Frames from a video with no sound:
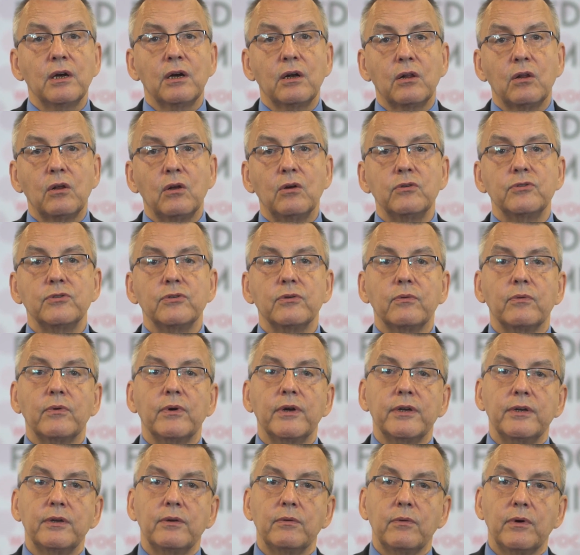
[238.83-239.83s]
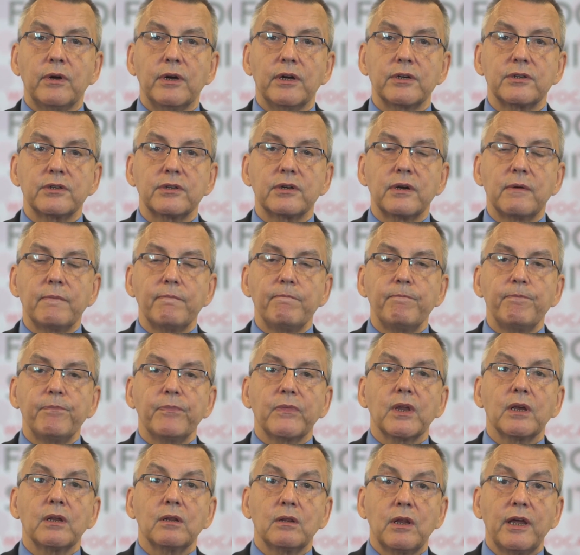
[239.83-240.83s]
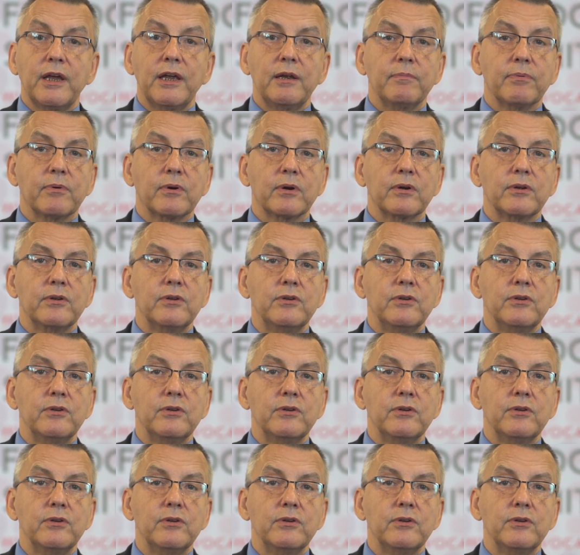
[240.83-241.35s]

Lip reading: close it when you wish. Labor.